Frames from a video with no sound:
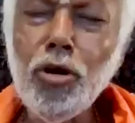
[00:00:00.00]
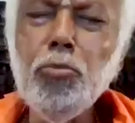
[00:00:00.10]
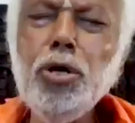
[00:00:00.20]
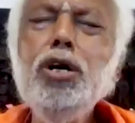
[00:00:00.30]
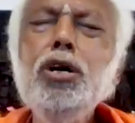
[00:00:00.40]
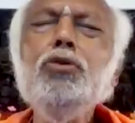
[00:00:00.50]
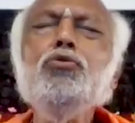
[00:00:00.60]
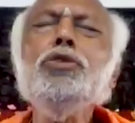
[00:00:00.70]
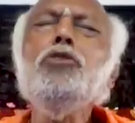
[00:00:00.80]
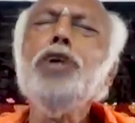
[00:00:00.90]
You are
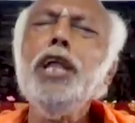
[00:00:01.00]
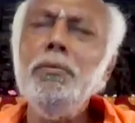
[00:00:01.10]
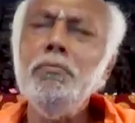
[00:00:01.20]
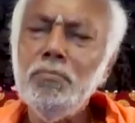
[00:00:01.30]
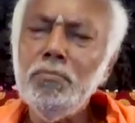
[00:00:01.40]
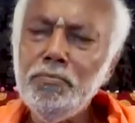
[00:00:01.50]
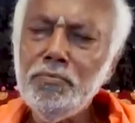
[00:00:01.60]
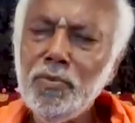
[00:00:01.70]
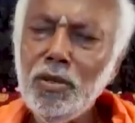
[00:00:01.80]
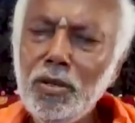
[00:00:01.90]
born without name.
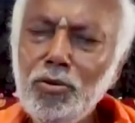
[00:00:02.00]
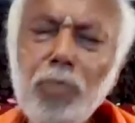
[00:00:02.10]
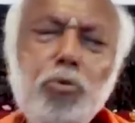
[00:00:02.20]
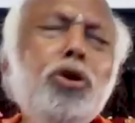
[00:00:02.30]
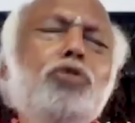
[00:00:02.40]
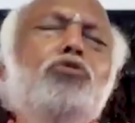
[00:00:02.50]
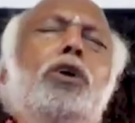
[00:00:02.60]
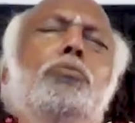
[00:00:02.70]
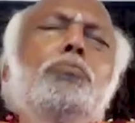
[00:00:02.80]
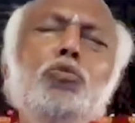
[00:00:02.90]
You are born
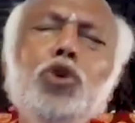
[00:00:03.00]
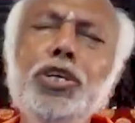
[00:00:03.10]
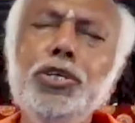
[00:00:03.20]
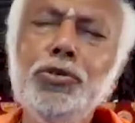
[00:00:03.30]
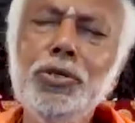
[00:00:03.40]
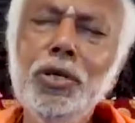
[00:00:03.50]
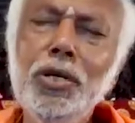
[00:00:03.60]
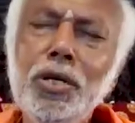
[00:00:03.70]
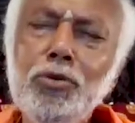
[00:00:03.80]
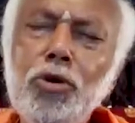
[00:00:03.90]
without memories.
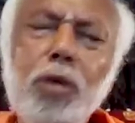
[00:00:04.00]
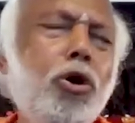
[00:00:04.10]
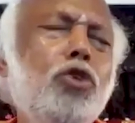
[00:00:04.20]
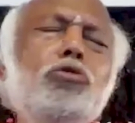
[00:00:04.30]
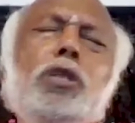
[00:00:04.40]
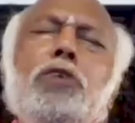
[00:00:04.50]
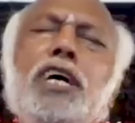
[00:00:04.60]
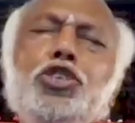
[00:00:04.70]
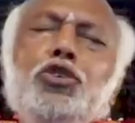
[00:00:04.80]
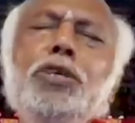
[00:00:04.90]
You are born without
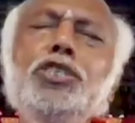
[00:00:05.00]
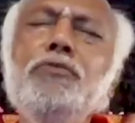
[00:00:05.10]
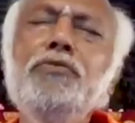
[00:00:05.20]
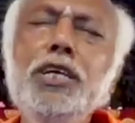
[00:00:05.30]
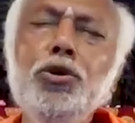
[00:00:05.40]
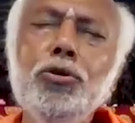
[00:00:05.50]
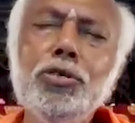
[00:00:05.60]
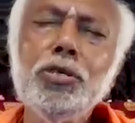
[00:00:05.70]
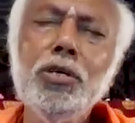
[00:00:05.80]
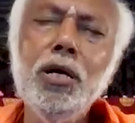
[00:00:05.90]
achievements or
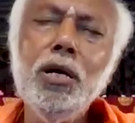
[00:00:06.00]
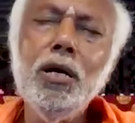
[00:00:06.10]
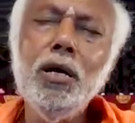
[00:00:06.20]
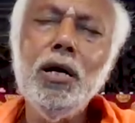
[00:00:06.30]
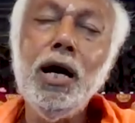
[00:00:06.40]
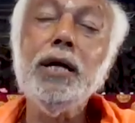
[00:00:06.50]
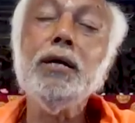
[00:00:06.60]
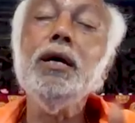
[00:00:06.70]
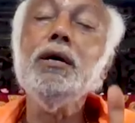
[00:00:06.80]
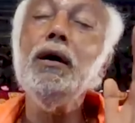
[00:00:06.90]
failures.
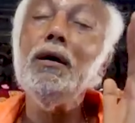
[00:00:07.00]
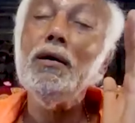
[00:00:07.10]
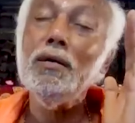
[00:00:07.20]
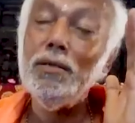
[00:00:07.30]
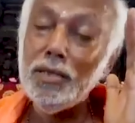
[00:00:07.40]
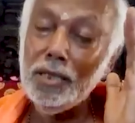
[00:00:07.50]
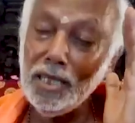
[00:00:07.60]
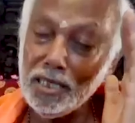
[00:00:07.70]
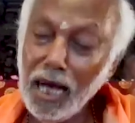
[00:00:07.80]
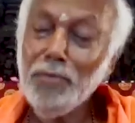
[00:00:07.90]
And
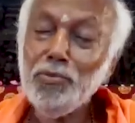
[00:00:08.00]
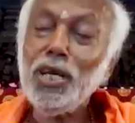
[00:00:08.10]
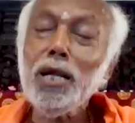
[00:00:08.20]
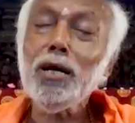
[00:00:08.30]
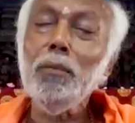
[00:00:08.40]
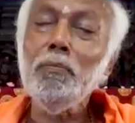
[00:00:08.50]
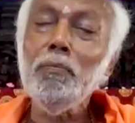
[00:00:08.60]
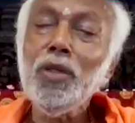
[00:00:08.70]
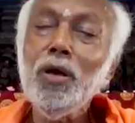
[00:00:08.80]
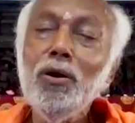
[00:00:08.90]
the time shall
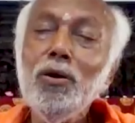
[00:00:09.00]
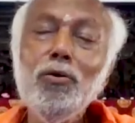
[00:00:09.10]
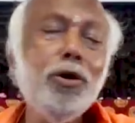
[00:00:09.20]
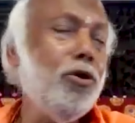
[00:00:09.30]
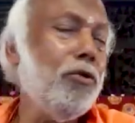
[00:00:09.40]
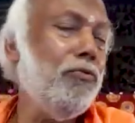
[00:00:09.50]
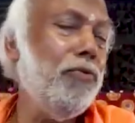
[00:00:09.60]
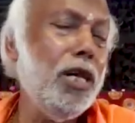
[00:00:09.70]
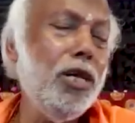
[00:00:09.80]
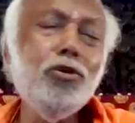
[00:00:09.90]
come when your
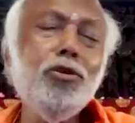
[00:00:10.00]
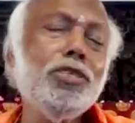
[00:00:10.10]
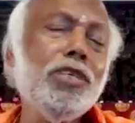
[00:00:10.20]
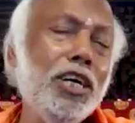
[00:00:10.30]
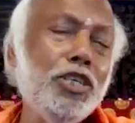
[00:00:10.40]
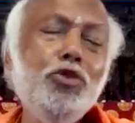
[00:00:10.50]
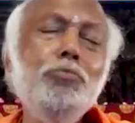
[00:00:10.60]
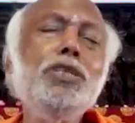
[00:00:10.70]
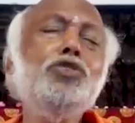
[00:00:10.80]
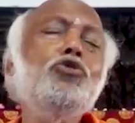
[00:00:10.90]
failures,
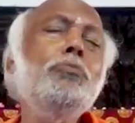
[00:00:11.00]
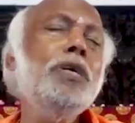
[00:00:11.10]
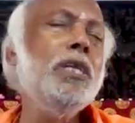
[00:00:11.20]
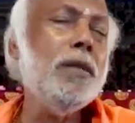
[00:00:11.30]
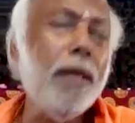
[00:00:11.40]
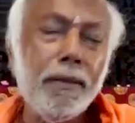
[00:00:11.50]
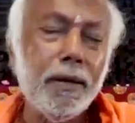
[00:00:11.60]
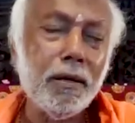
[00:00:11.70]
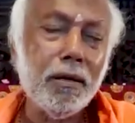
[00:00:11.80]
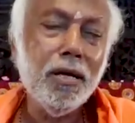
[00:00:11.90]
achievements will be
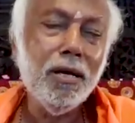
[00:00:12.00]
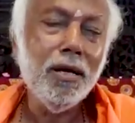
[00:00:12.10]
nothing.